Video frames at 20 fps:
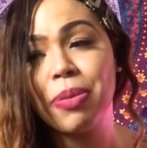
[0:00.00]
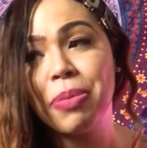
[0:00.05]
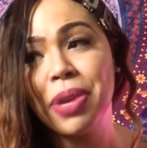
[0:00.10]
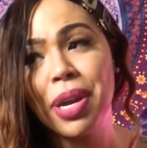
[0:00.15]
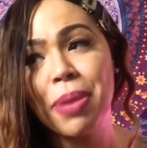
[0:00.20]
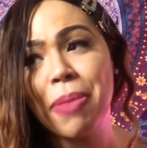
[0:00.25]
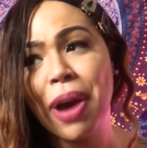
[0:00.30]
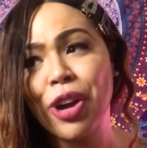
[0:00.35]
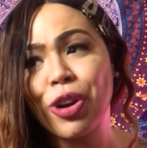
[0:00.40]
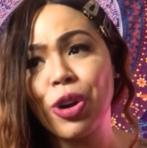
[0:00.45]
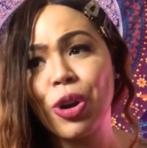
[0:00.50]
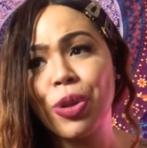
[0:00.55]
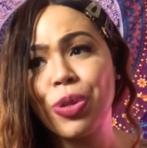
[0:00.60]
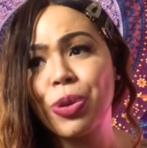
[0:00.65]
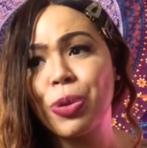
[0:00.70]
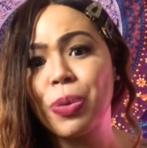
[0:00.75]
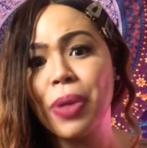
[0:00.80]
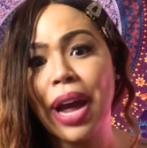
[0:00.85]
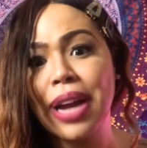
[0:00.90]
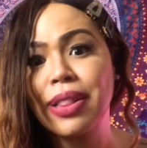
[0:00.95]
Me and my girl
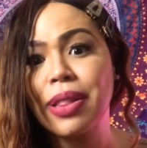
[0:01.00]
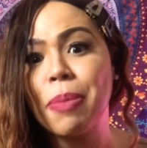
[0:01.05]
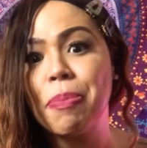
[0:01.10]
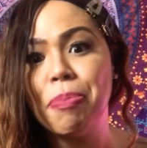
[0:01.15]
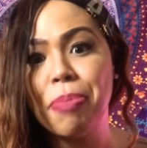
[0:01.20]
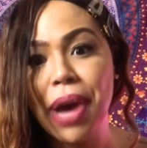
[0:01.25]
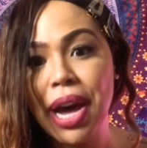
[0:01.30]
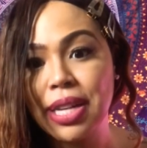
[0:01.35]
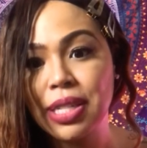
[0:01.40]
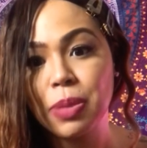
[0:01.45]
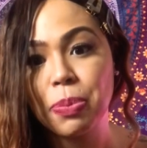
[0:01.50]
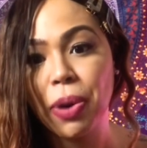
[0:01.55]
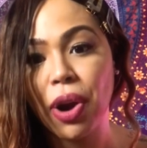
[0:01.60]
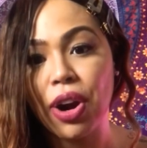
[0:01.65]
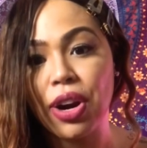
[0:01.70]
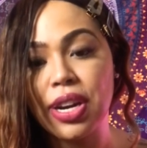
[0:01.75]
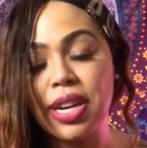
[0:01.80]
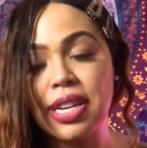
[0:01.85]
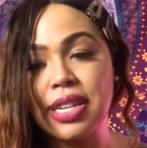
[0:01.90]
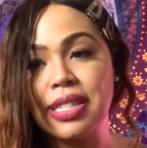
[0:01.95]
threw like the best
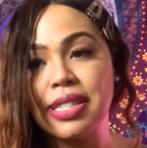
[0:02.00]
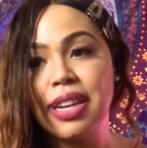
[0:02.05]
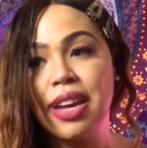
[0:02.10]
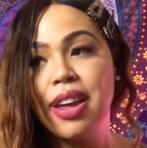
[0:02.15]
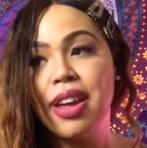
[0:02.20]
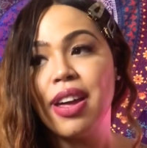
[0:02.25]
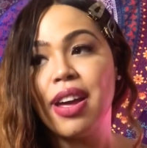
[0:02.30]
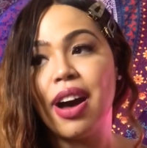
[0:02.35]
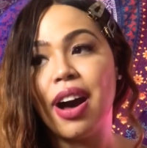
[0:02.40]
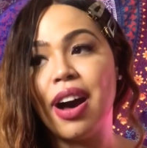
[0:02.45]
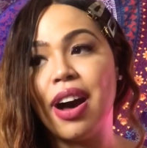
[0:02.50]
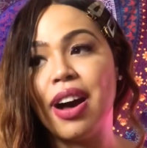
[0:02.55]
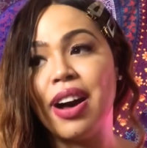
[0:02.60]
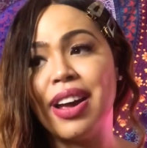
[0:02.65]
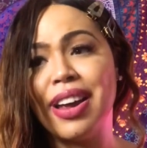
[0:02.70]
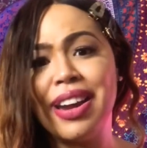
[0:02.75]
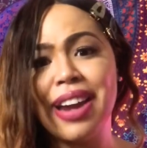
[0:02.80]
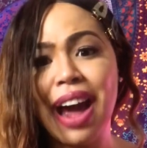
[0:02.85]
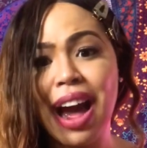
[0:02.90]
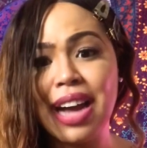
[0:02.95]
parties
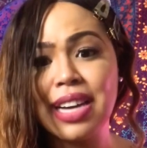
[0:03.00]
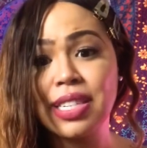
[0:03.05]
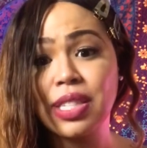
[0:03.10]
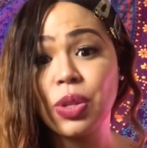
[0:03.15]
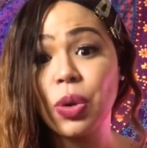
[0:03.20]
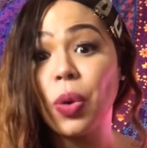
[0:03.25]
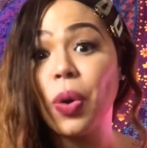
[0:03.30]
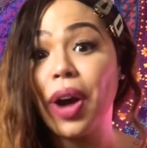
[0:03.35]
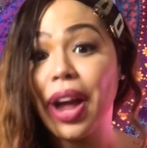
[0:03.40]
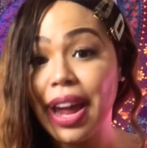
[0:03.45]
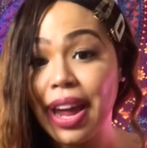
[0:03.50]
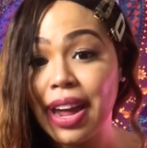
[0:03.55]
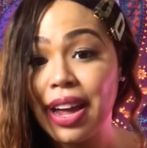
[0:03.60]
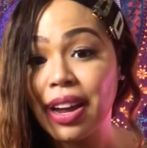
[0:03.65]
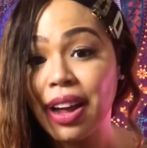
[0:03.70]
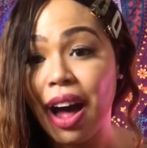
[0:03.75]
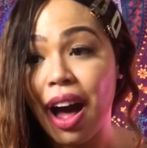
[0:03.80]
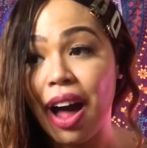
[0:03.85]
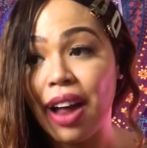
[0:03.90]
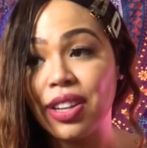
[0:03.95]
in high school
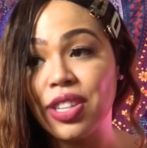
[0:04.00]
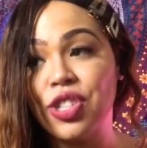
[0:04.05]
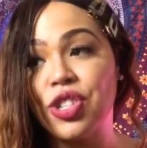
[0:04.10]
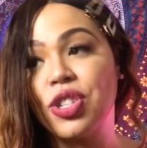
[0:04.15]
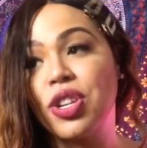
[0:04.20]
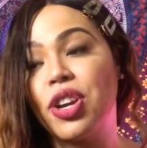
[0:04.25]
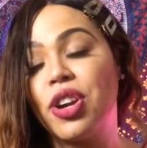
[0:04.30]
and college.